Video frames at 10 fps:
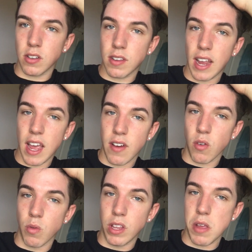It looks like I
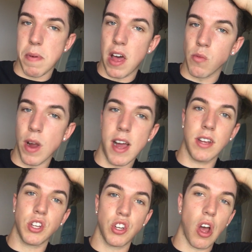have a really bad
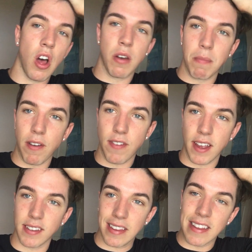rash on my
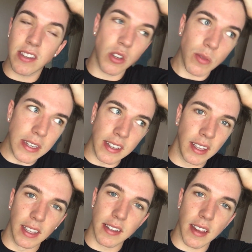face, and this is
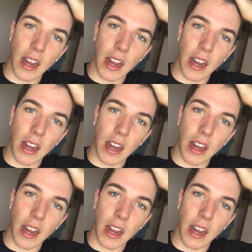ridiculous.